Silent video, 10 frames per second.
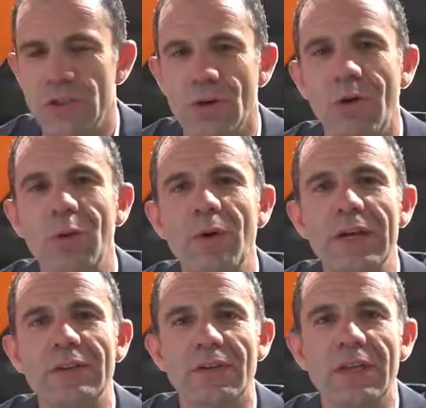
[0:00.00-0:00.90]
So one
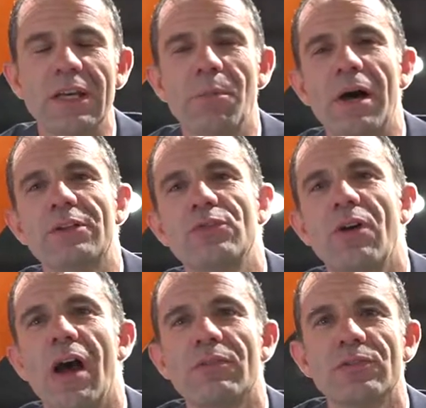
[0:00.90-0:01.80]
way to think about the
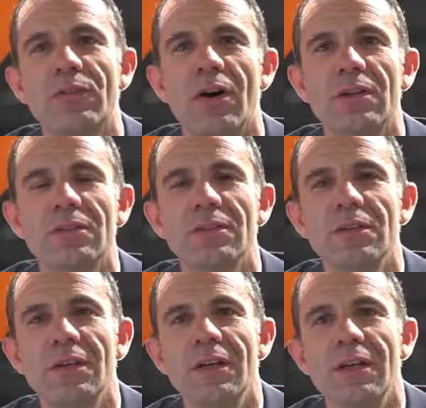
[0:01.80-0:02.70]
driver's vault
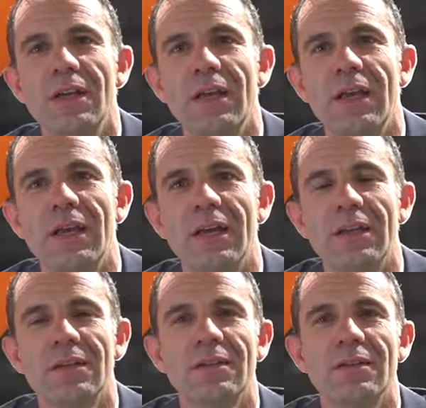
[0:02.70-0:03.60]

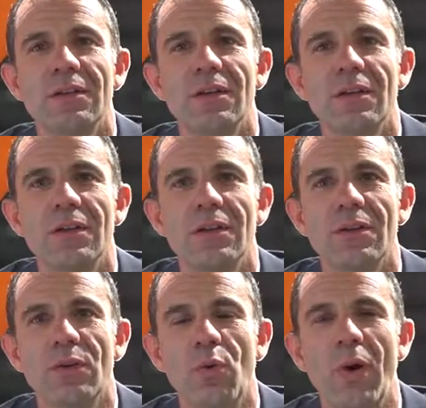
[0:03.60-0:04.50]
and
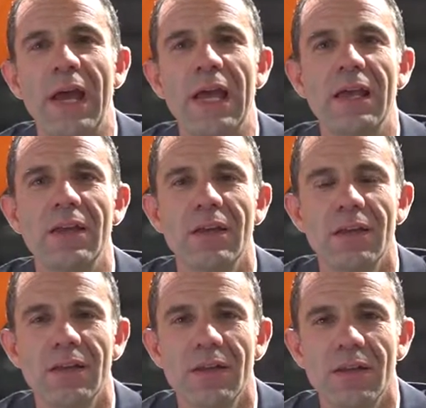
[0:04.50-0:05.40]
the way
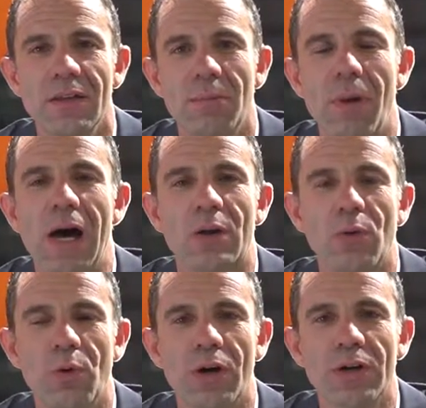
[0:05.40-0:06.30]
the
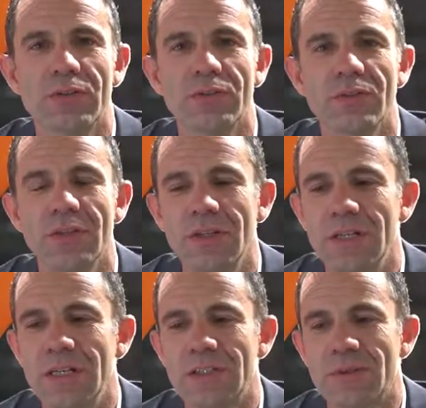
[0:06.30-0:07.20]
model works
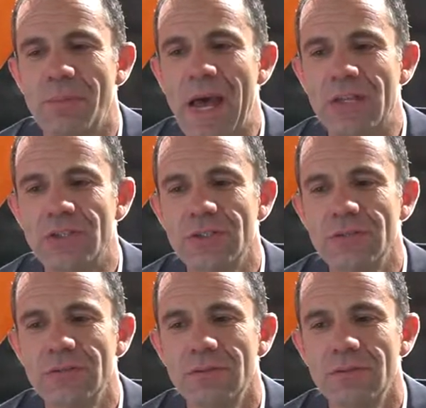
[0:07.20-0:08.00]
is imagine